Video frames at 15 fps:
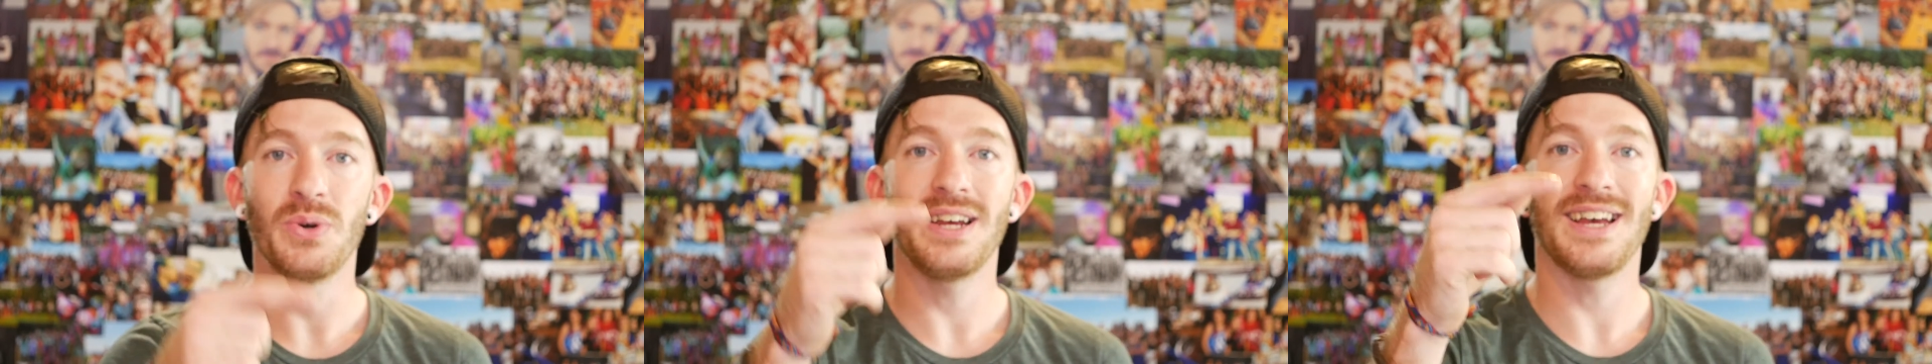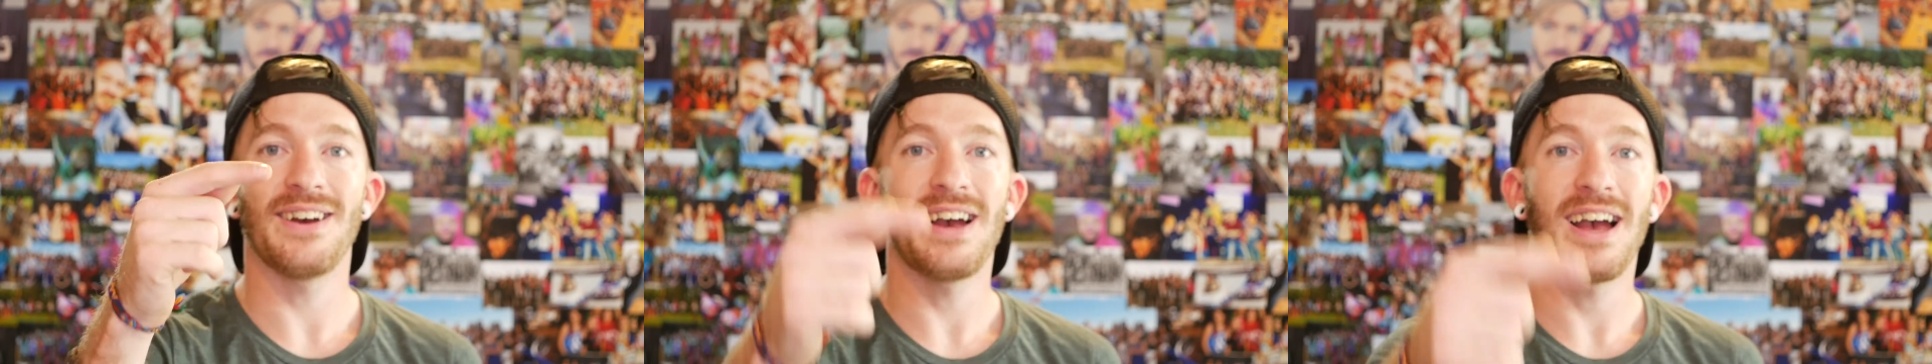
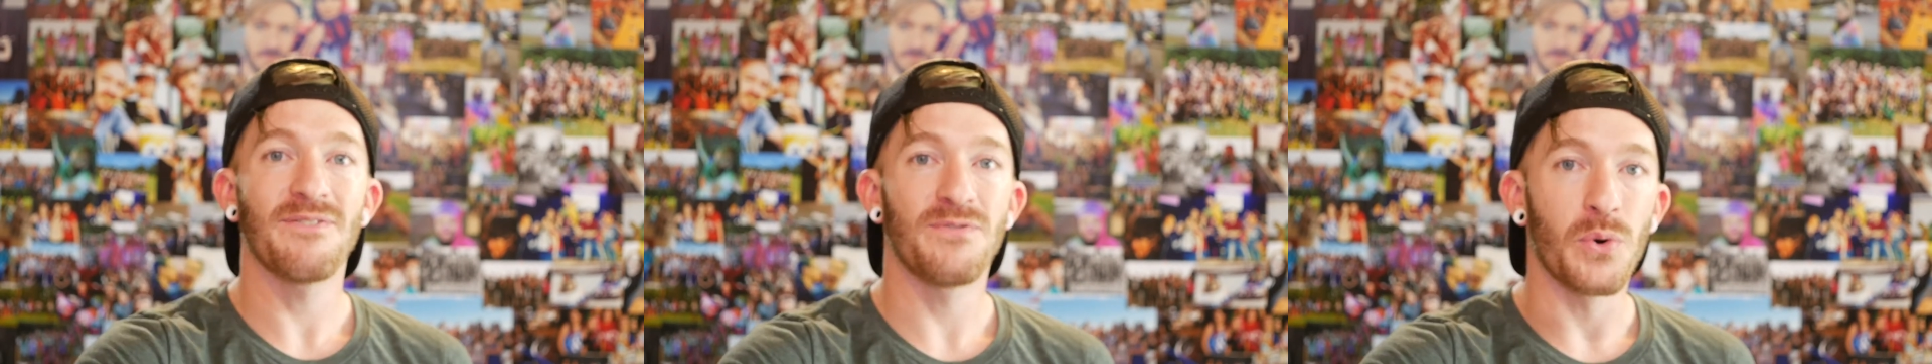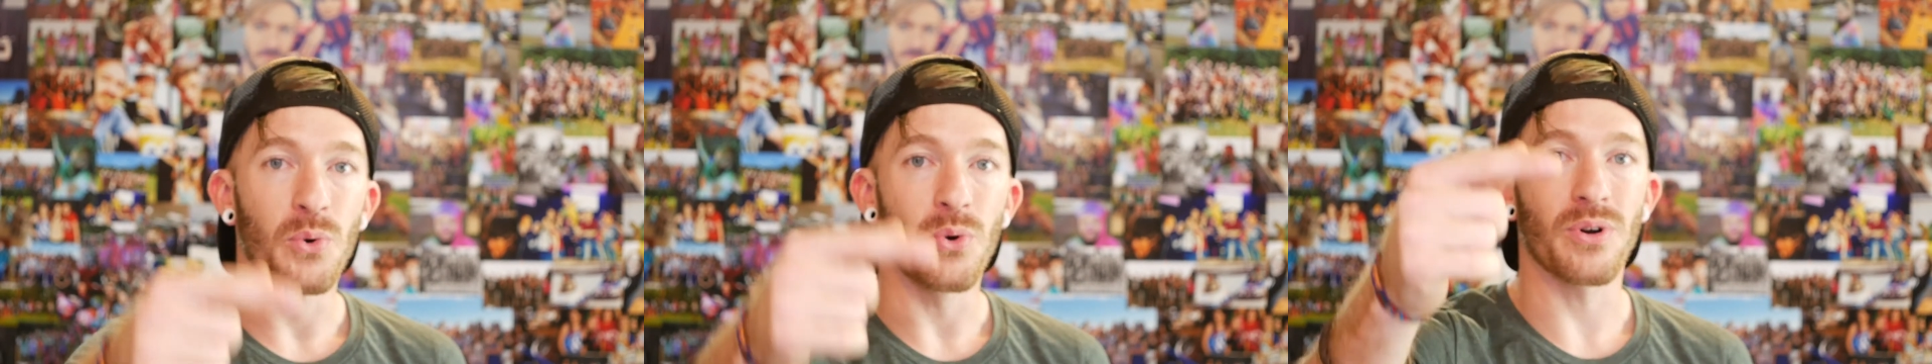it
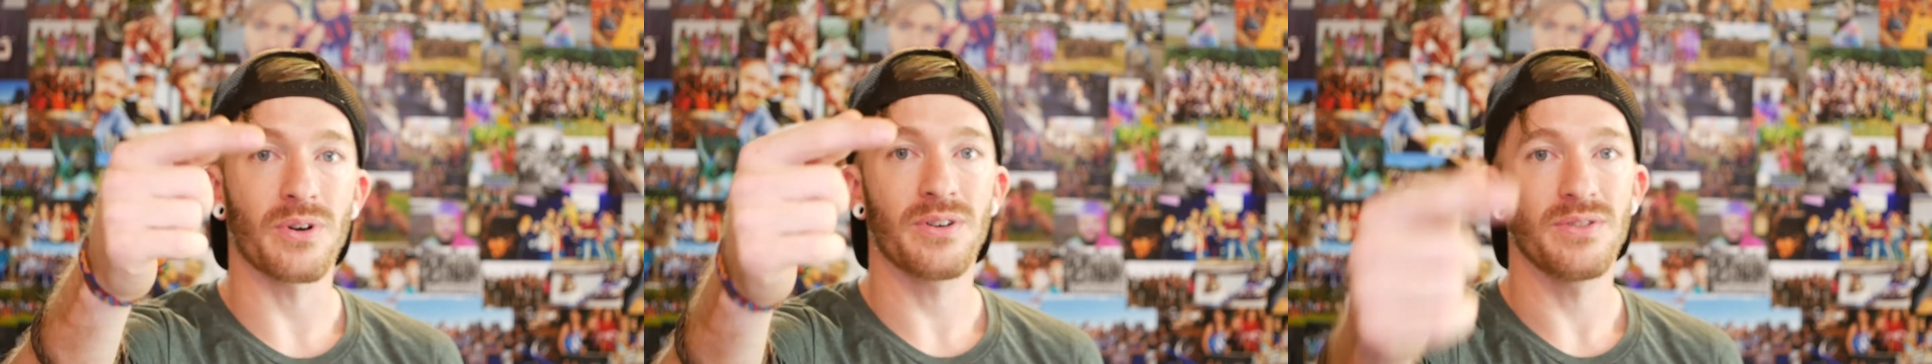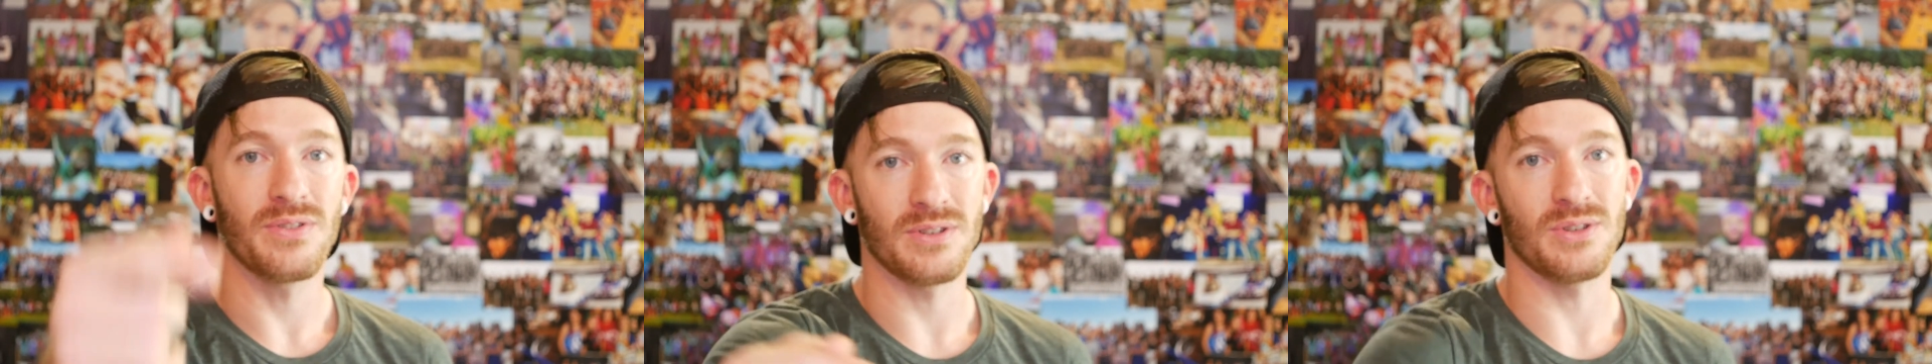for
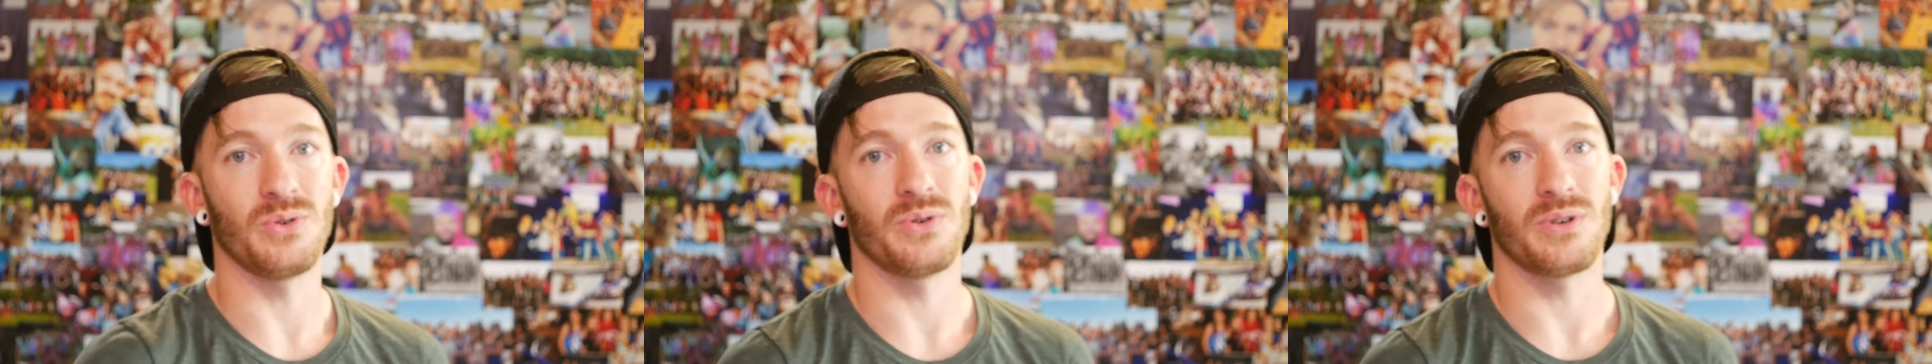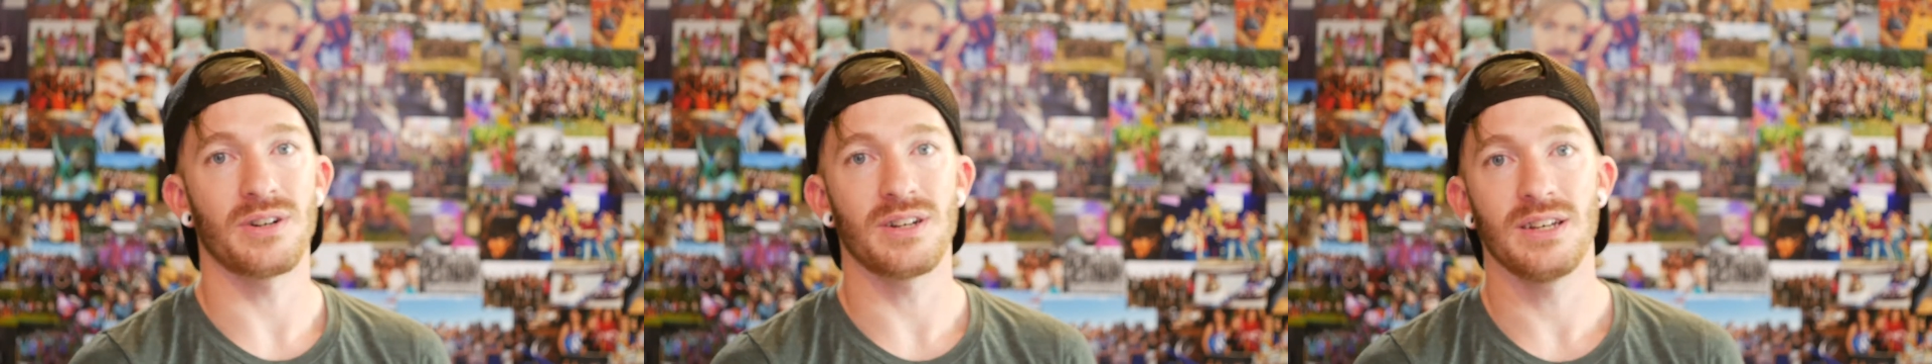the
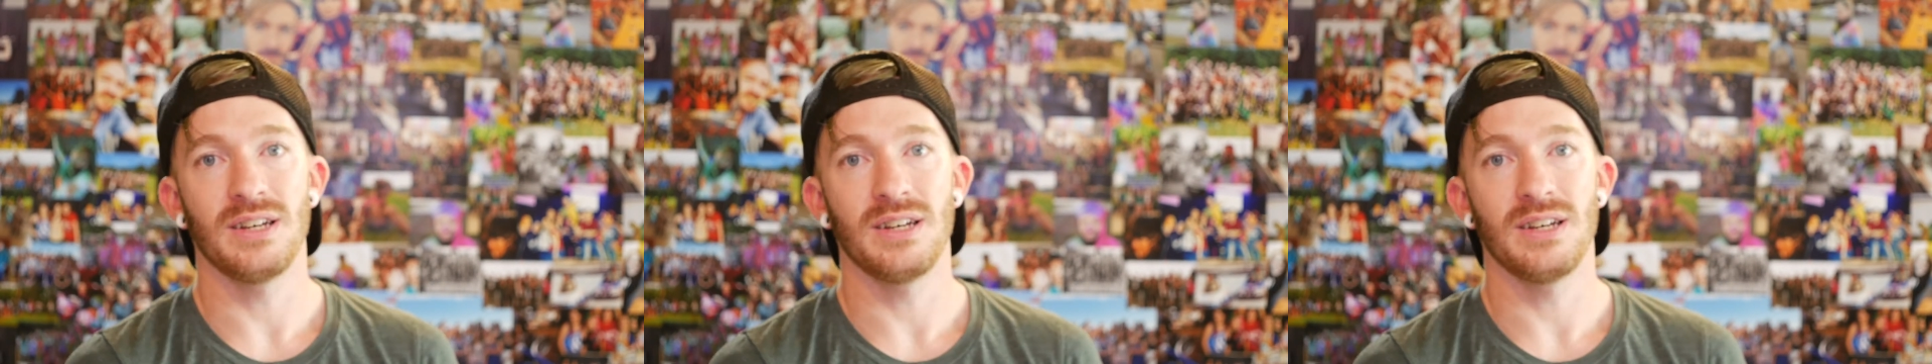Lord.